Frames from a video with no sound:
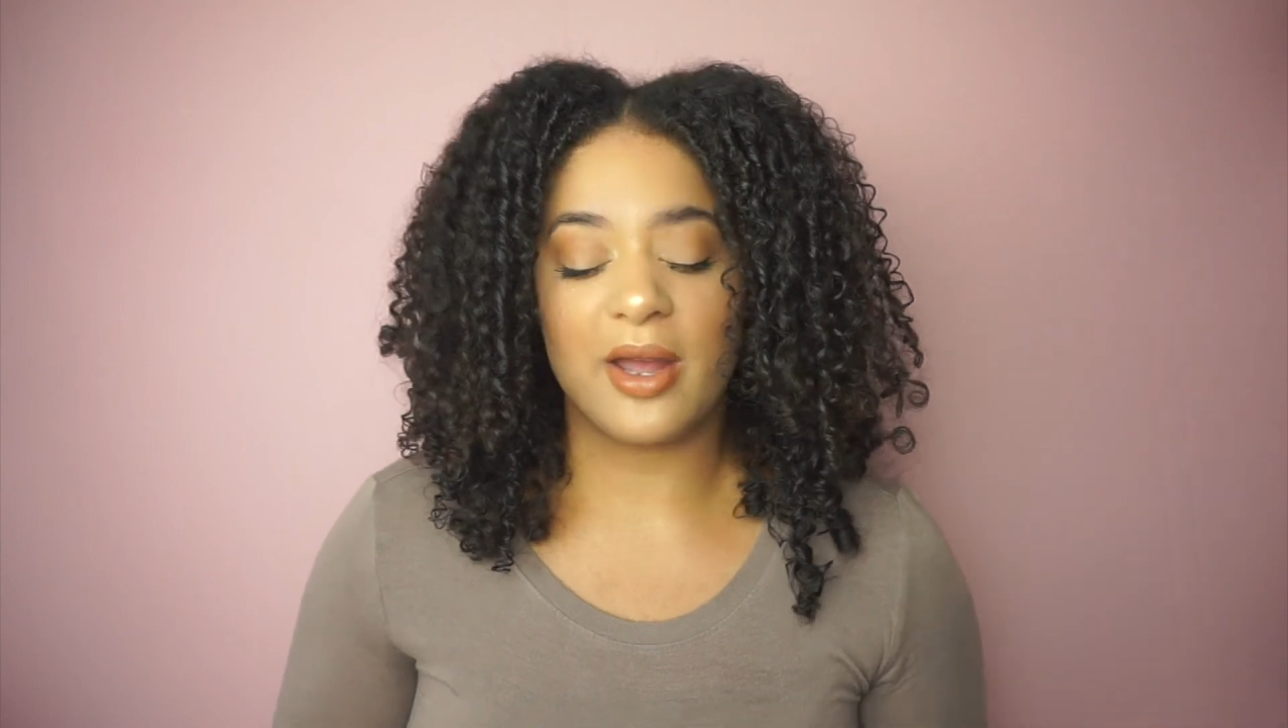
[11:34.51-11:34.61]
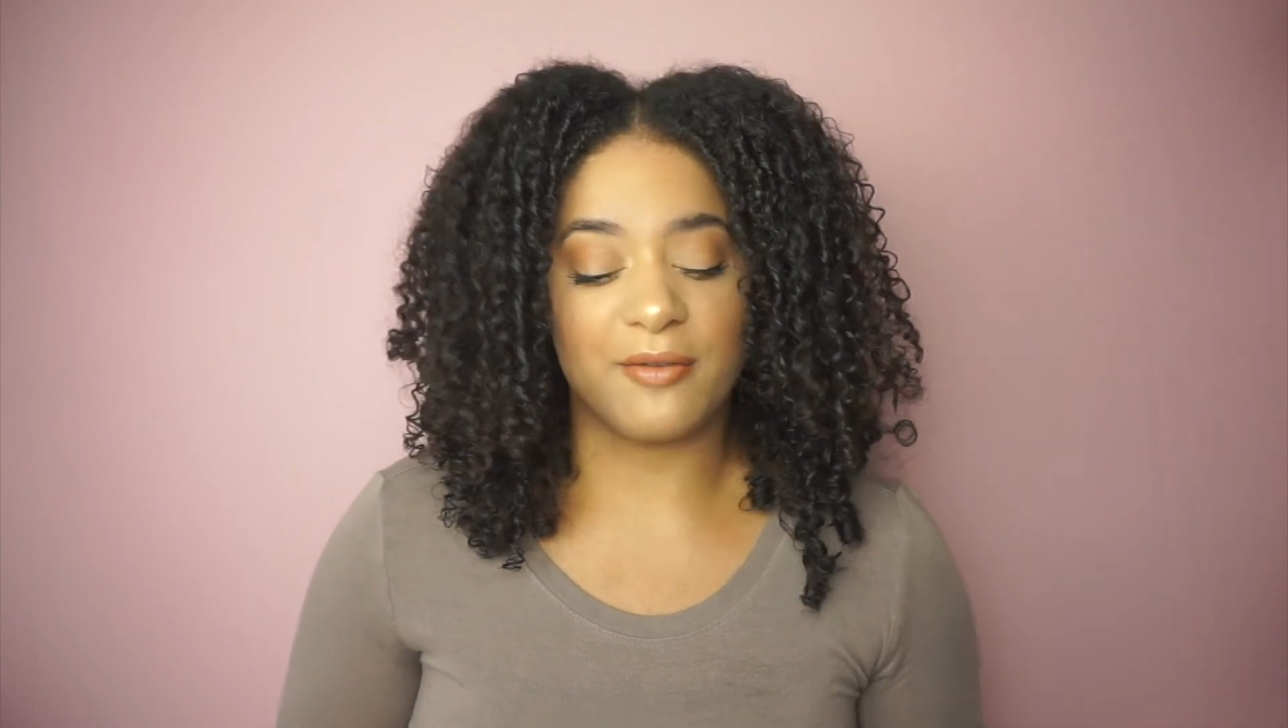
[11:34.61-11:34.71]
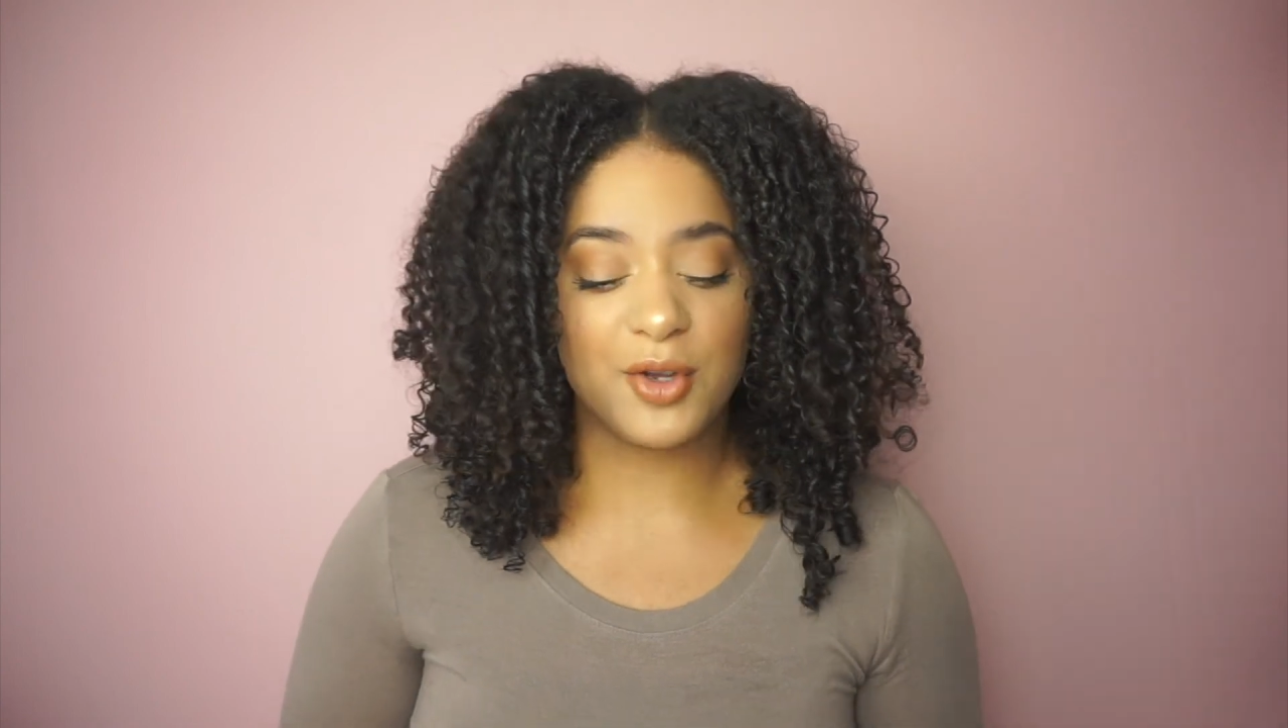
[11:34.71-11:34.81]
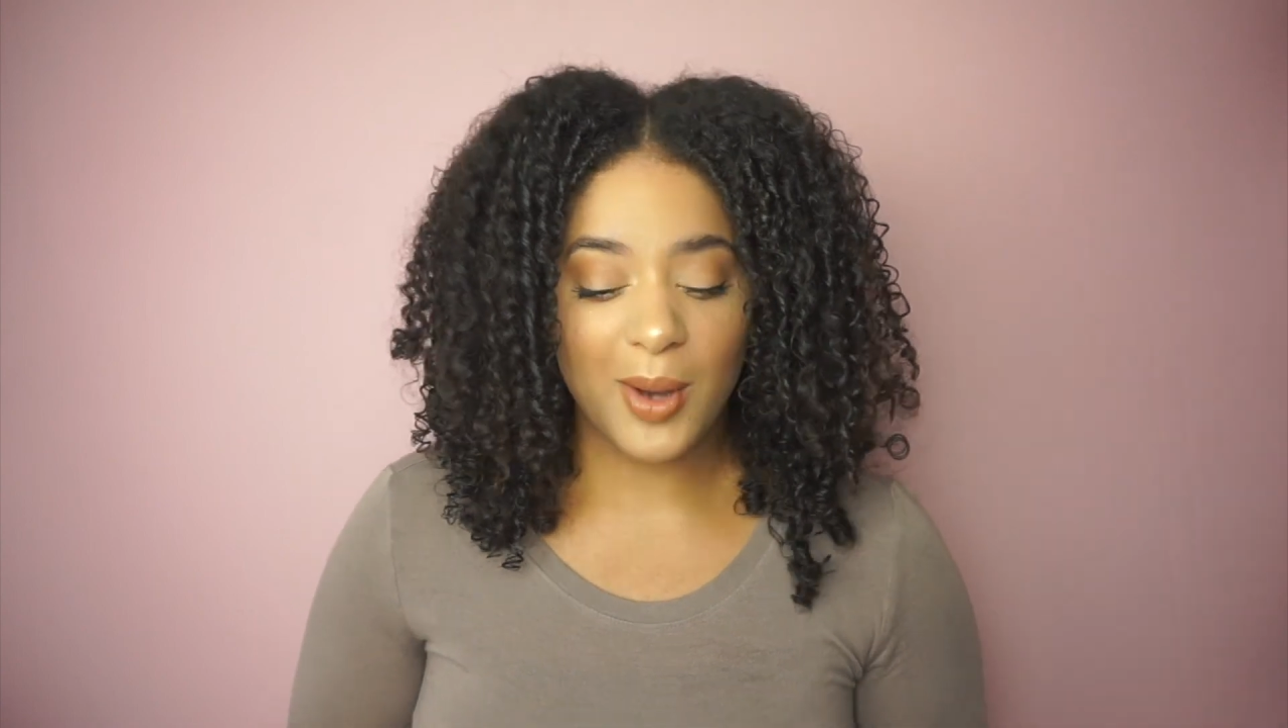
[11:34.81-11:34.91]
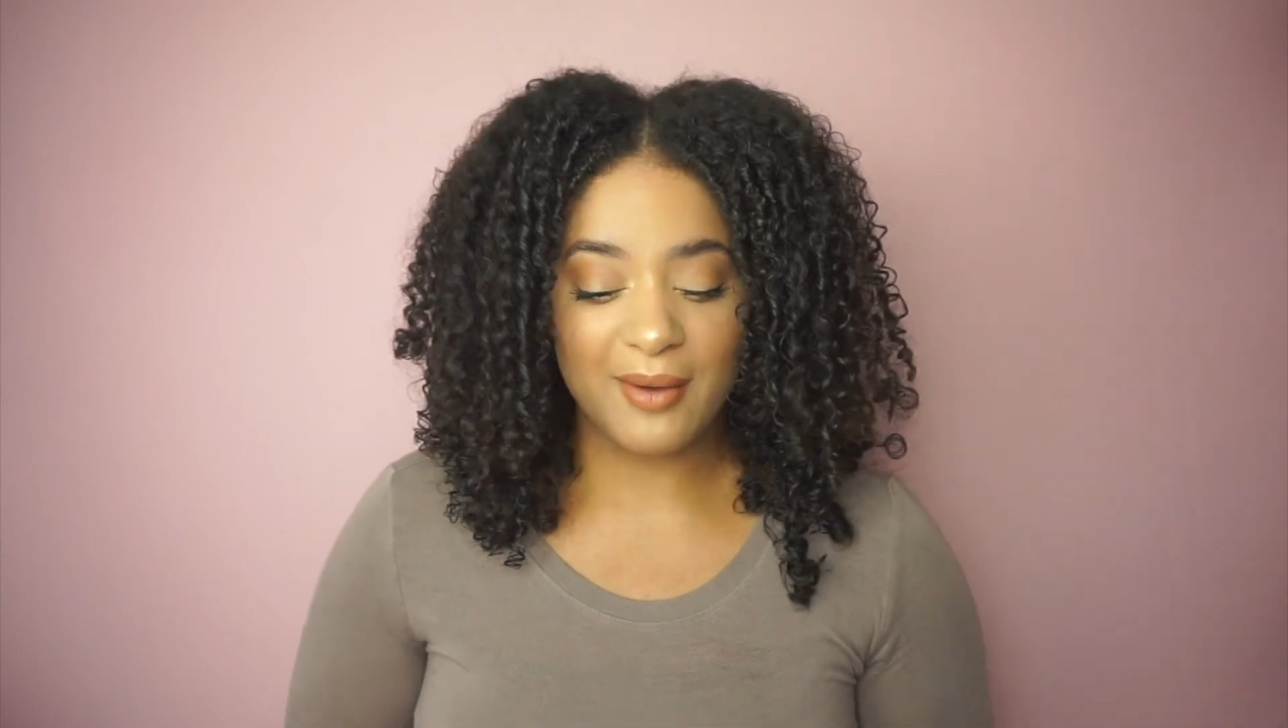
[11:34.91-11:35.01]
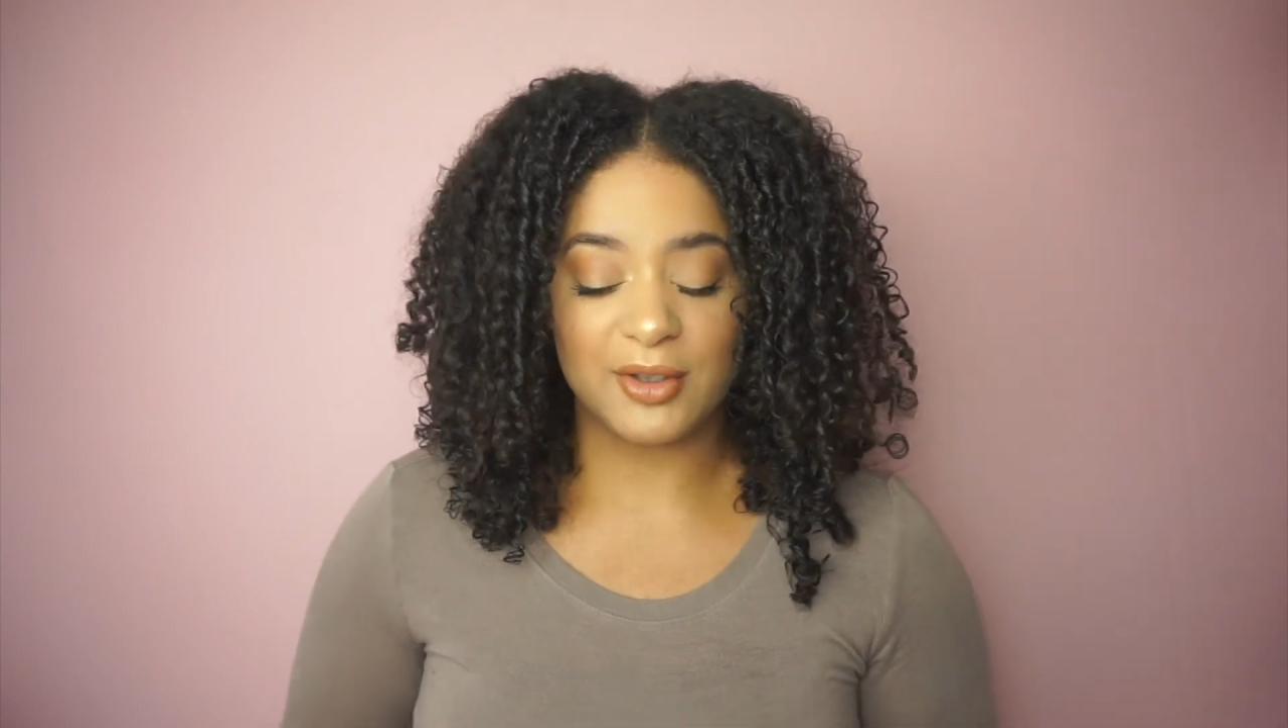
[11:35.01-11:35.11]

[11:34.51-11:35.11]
if you have